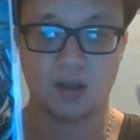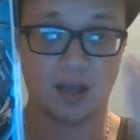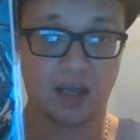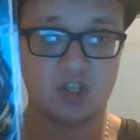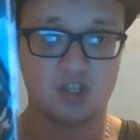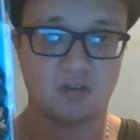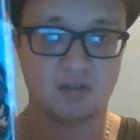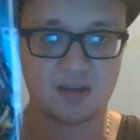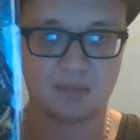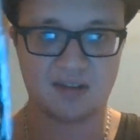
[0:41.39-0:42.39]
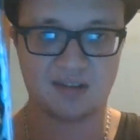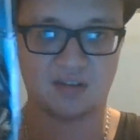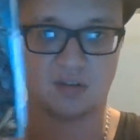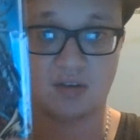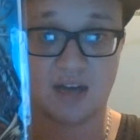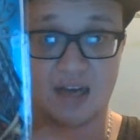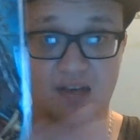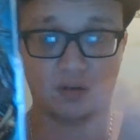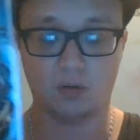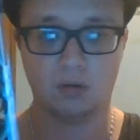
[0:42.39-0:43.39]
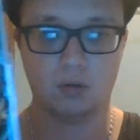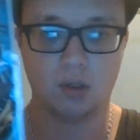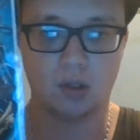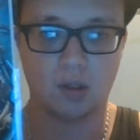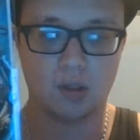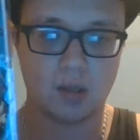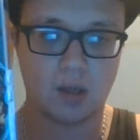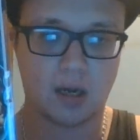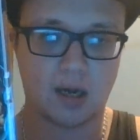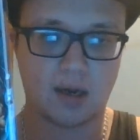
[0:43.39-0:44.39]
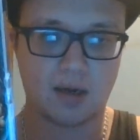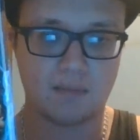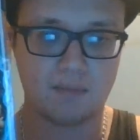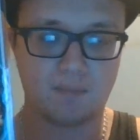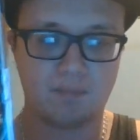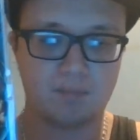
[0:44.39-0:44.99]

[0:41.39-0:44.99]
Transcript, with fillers: issue is about these two guys who um,